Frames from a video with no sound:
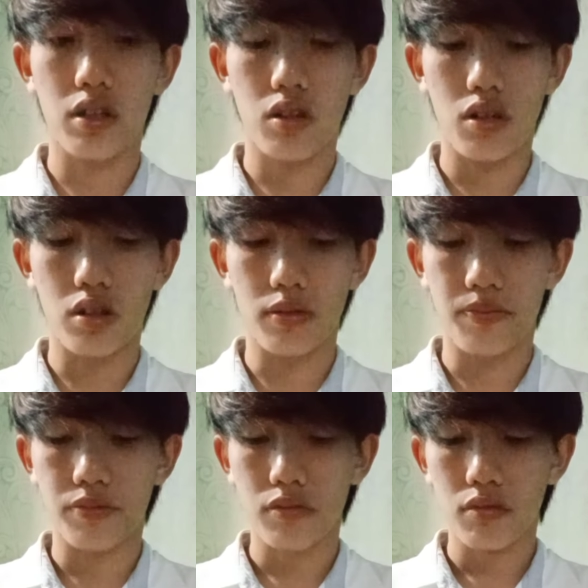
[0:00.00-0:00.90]
So
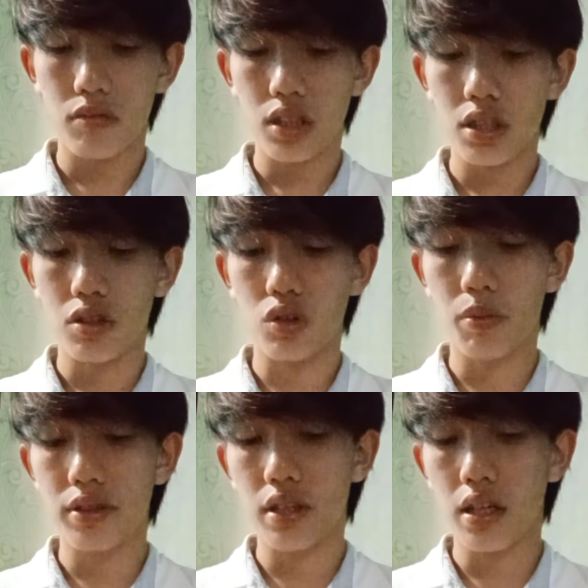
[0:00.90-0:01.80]
basically,
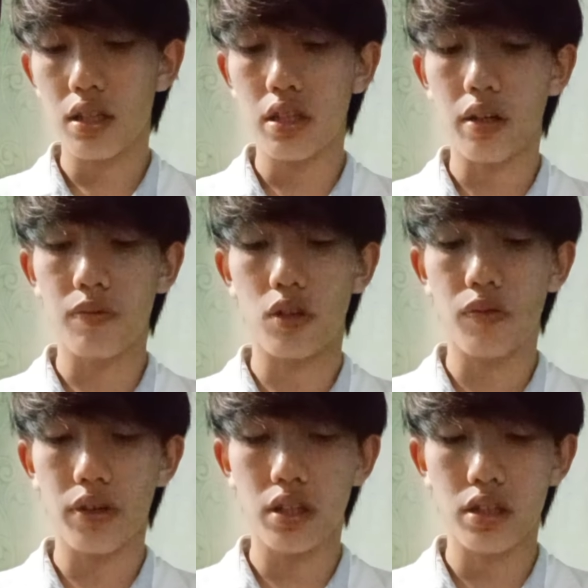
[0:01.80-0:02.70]
porphyrin ring is
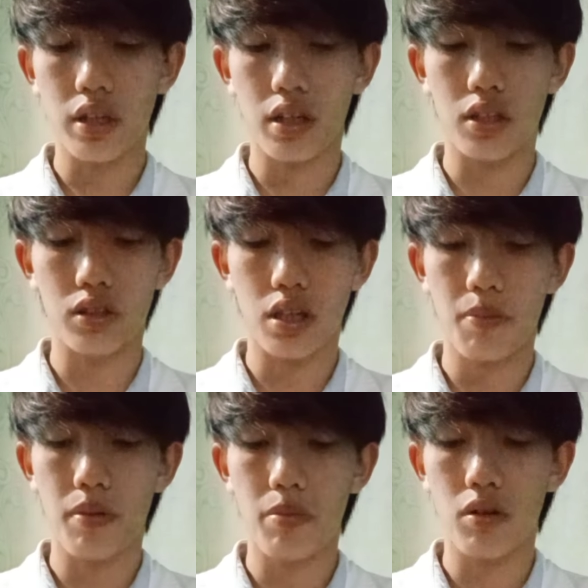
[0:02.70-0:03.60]
capable of
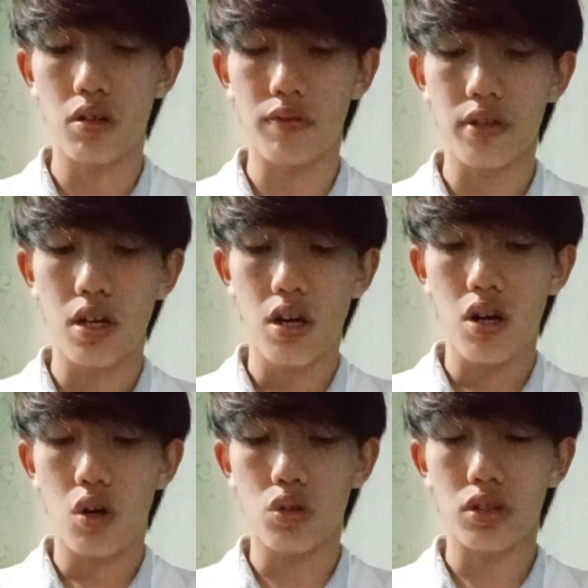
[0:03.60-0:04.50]
hosting
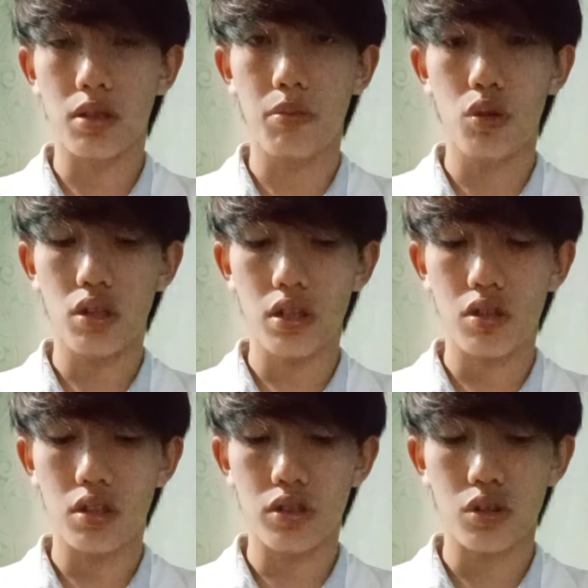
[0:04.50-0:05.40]
molecules which is
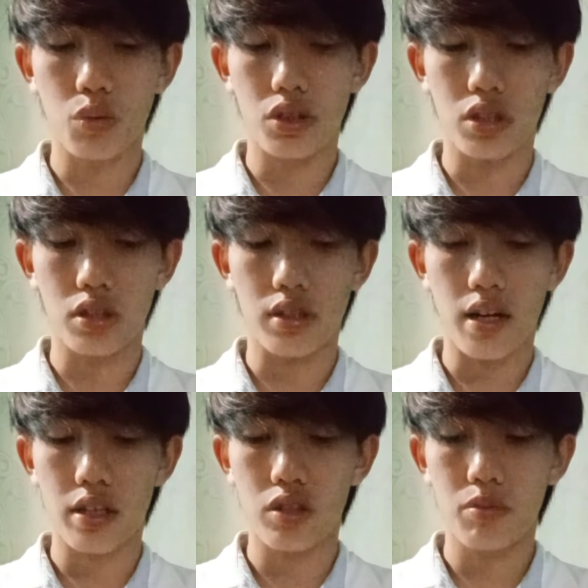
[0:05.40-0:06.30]
iron molecule and
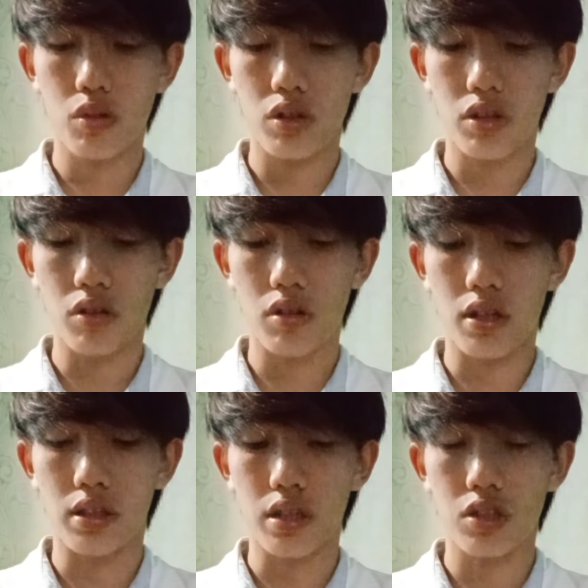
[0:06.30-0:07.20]
nitrogen
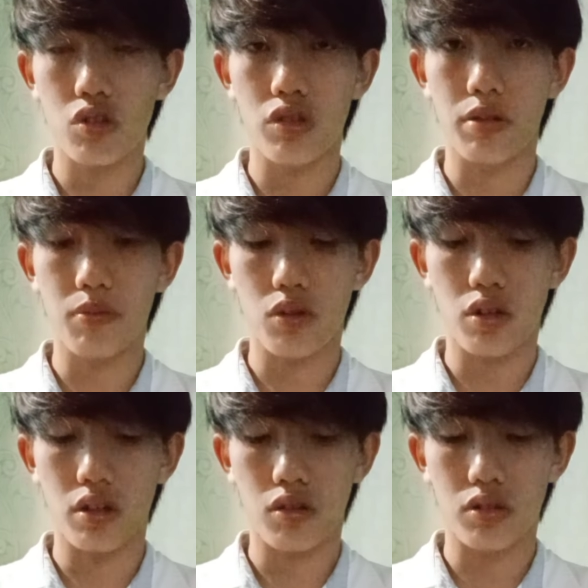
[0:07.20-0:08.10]
molecules. It
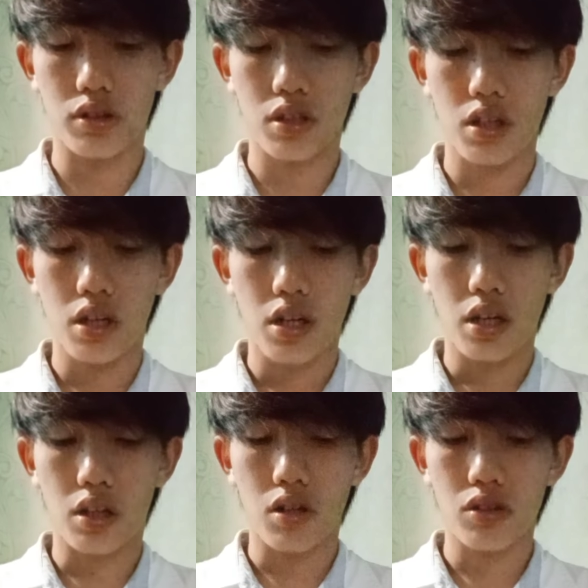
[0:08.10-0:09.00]
also includes
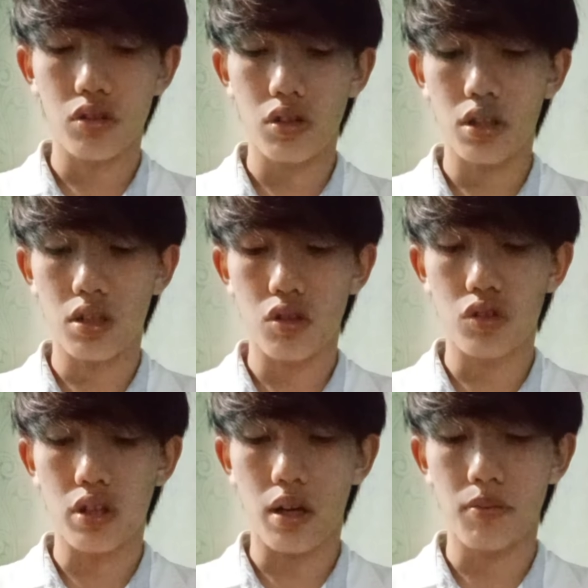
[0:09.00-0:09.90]
Mg or what
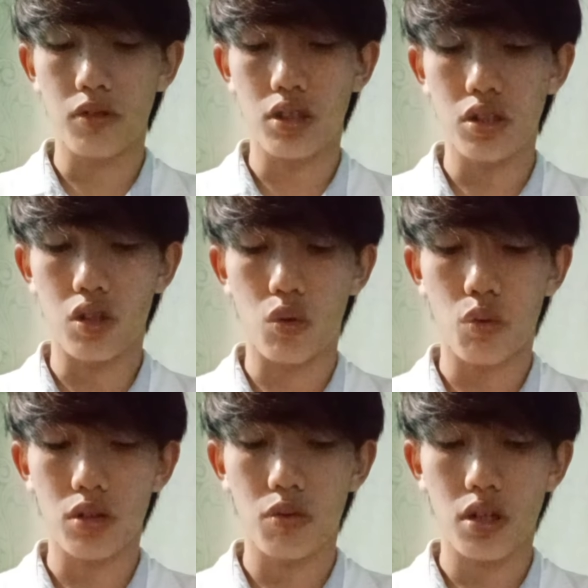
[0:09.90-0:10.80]
we call
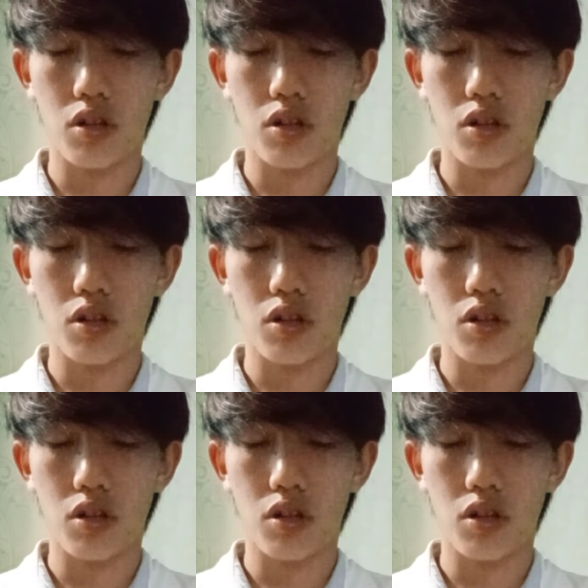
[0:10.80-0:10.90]
magnesium.